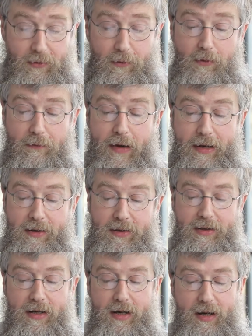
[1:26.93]
or
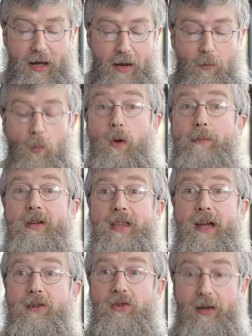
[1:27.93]
fence, and whipped
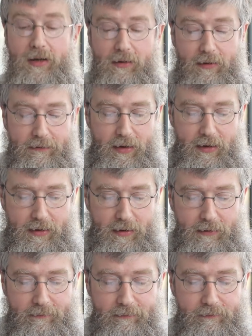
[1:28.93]
that child off the line.